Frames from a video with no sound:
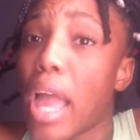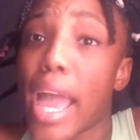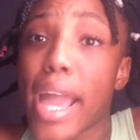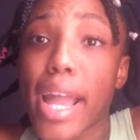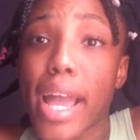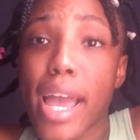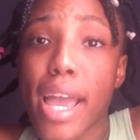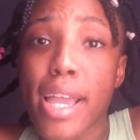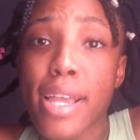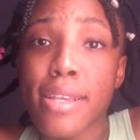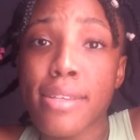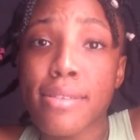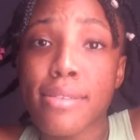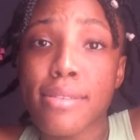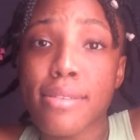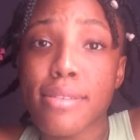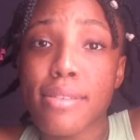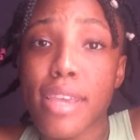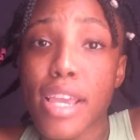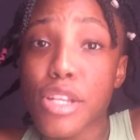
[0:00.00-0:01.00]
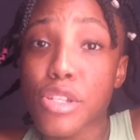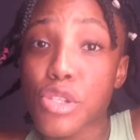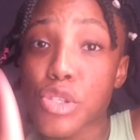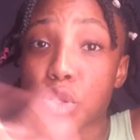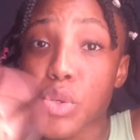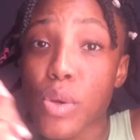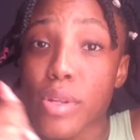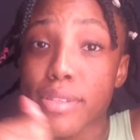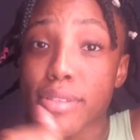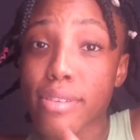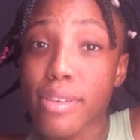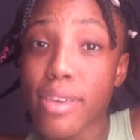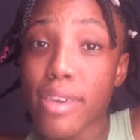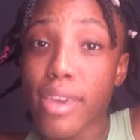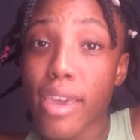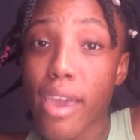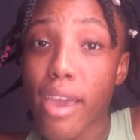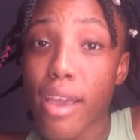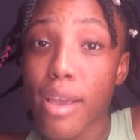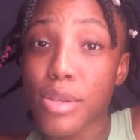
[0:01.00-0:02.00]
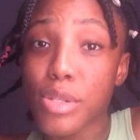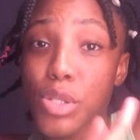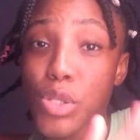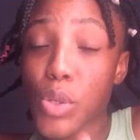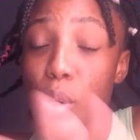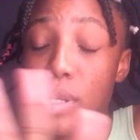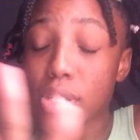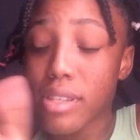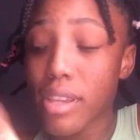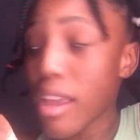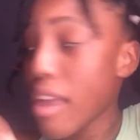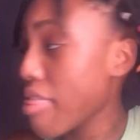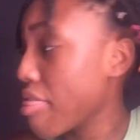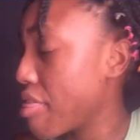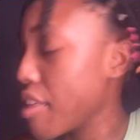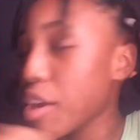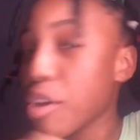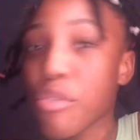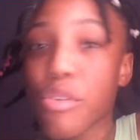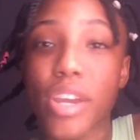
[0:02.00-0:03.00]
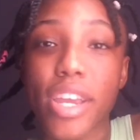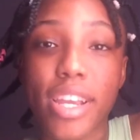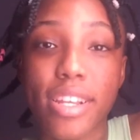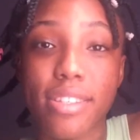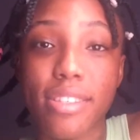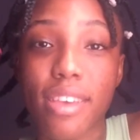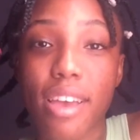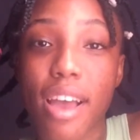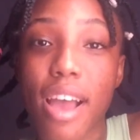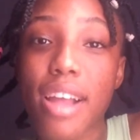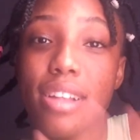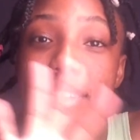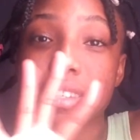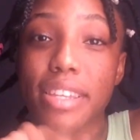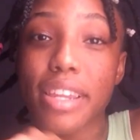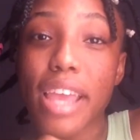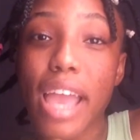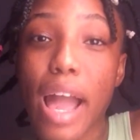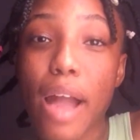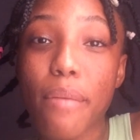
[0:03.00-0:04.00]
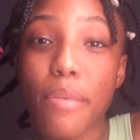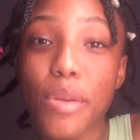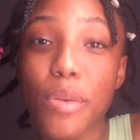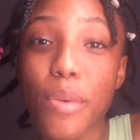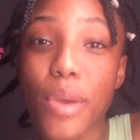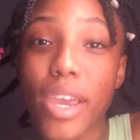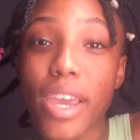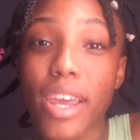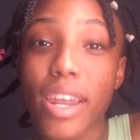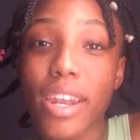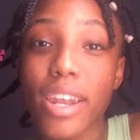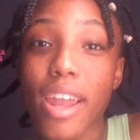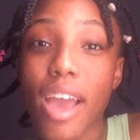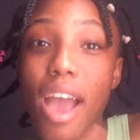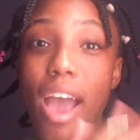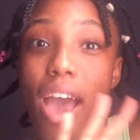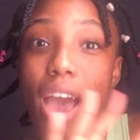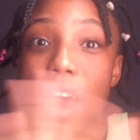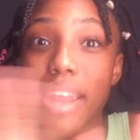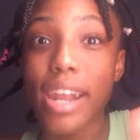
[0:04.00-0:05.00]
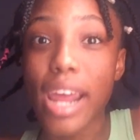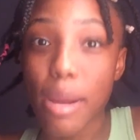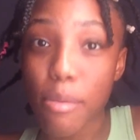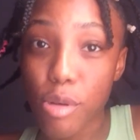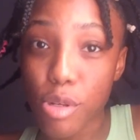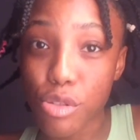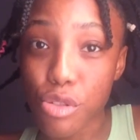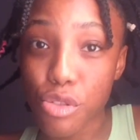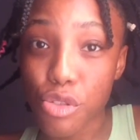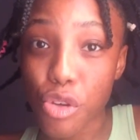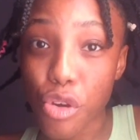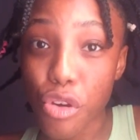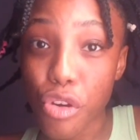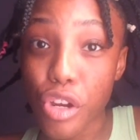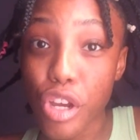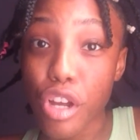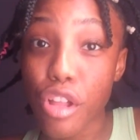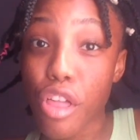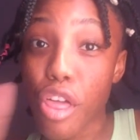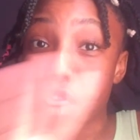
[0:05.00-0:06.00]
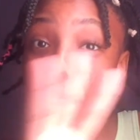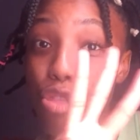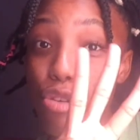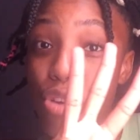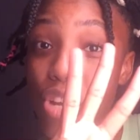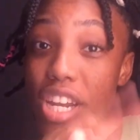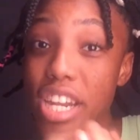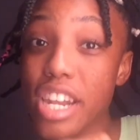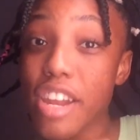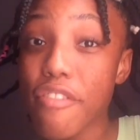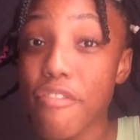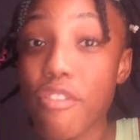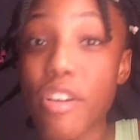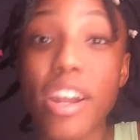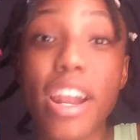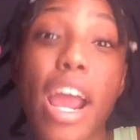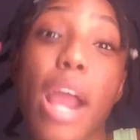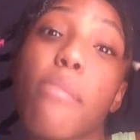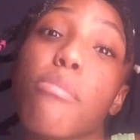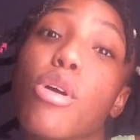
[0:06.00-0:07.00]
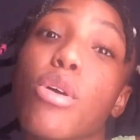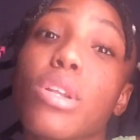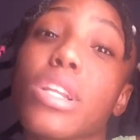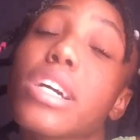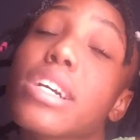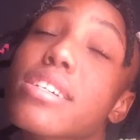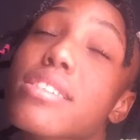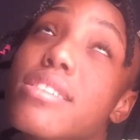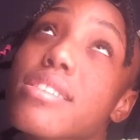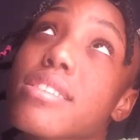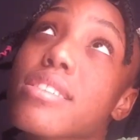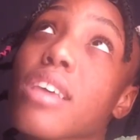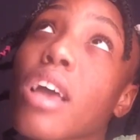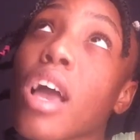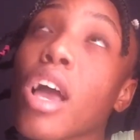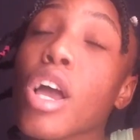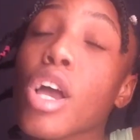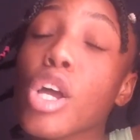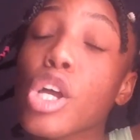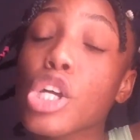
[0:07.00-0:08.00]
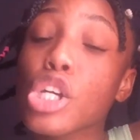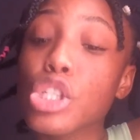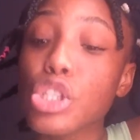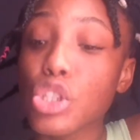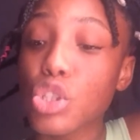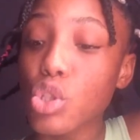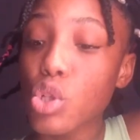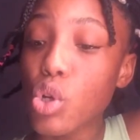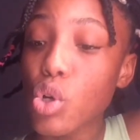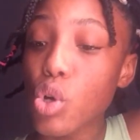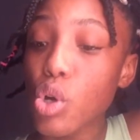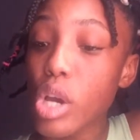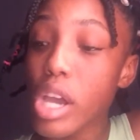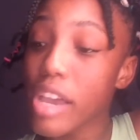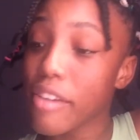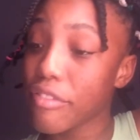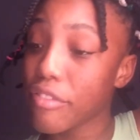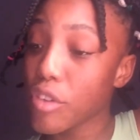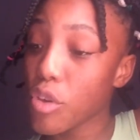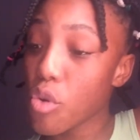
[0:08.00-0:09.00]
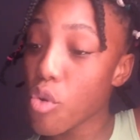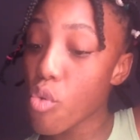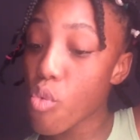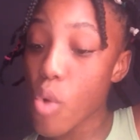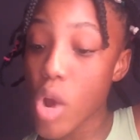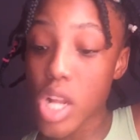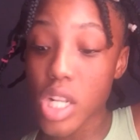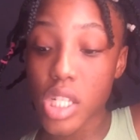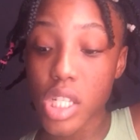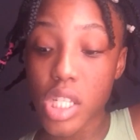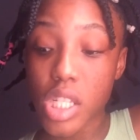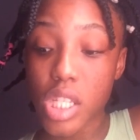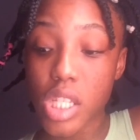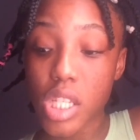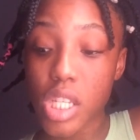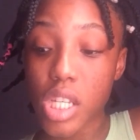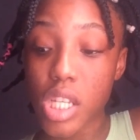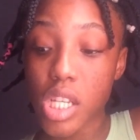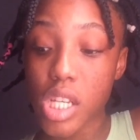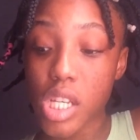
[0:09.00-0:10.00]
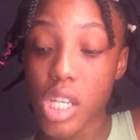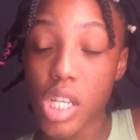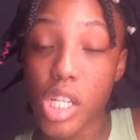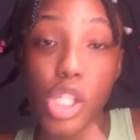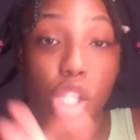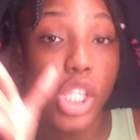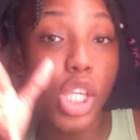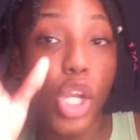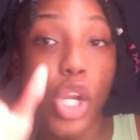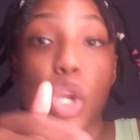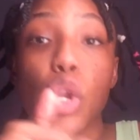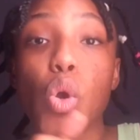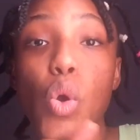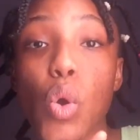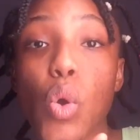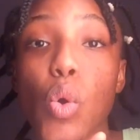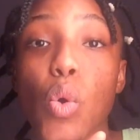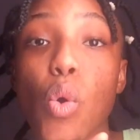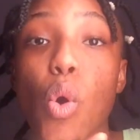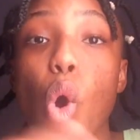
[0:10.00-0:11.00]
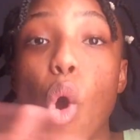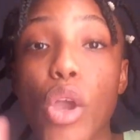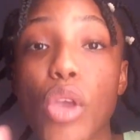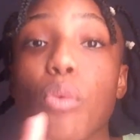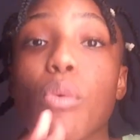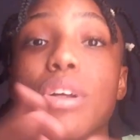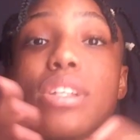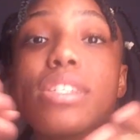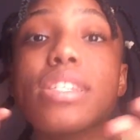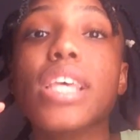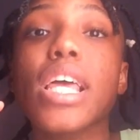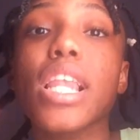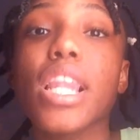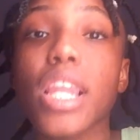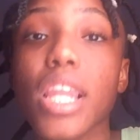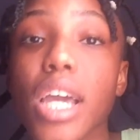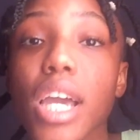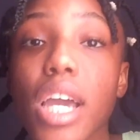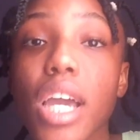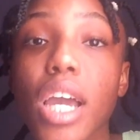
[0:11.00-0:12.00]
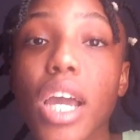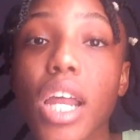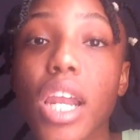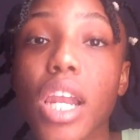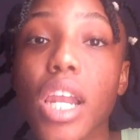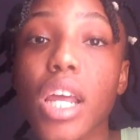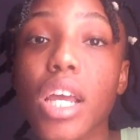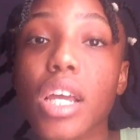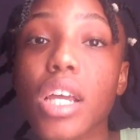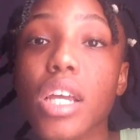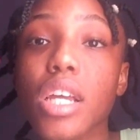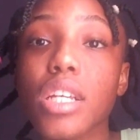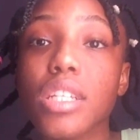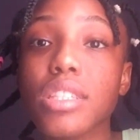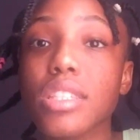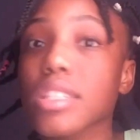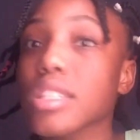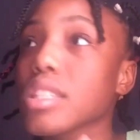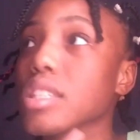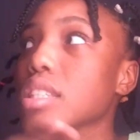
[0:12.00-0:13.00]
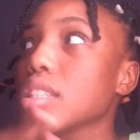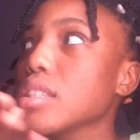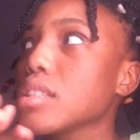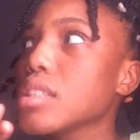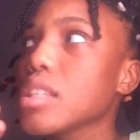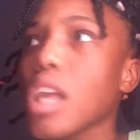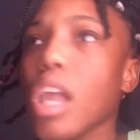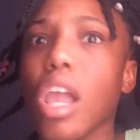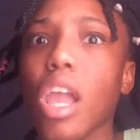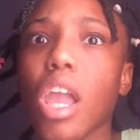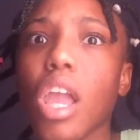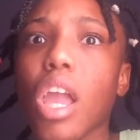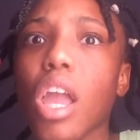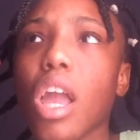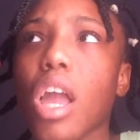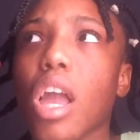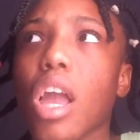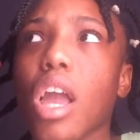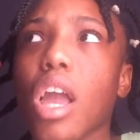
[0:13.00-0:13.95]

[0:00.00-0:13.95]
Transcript: Hi guys, it's Shorty here, Shorty the creator, and today I'll be doing an eyebrow tutorial. 3 different eyebrow looks. So if you want to know or you want to learn, stay